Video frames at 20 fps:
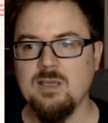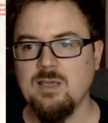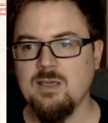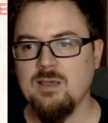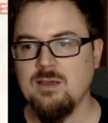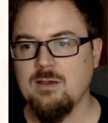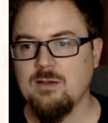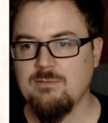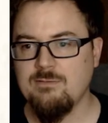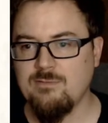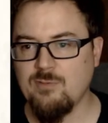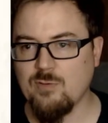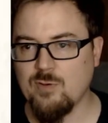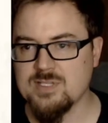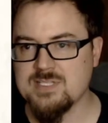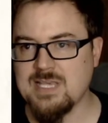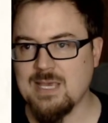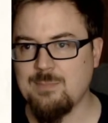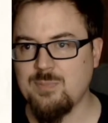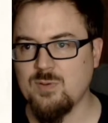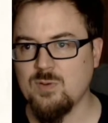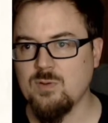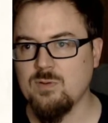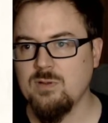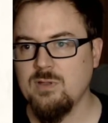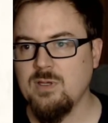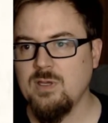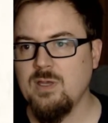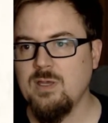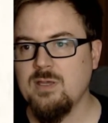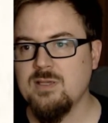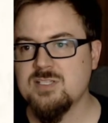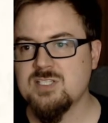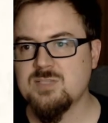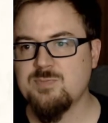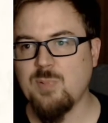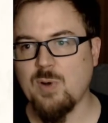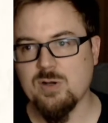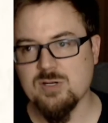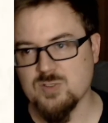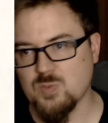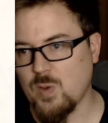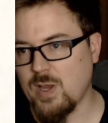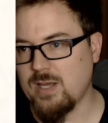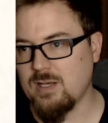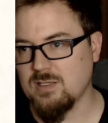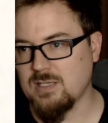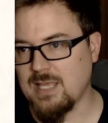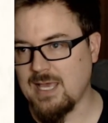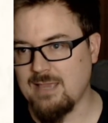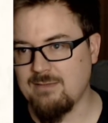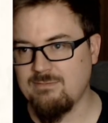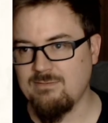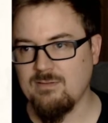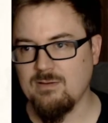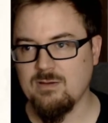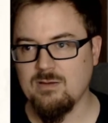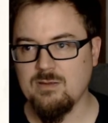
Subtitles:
For example, sparse wildlife.